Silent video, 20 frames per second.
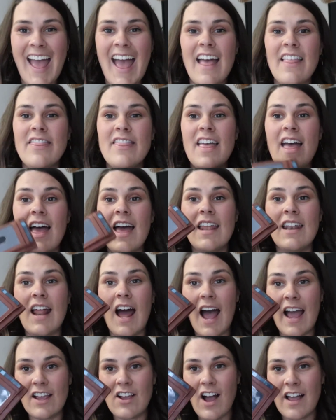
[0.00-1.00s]
And then
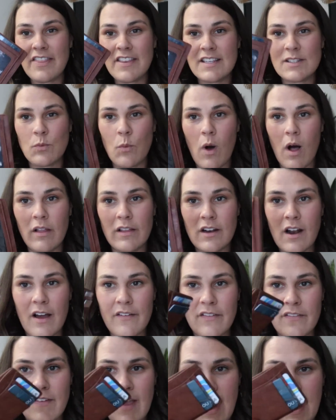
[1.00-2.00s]
I got this wallet
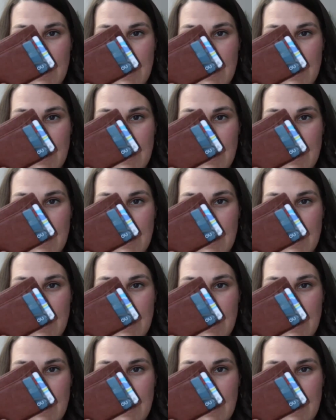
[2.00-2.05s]
off of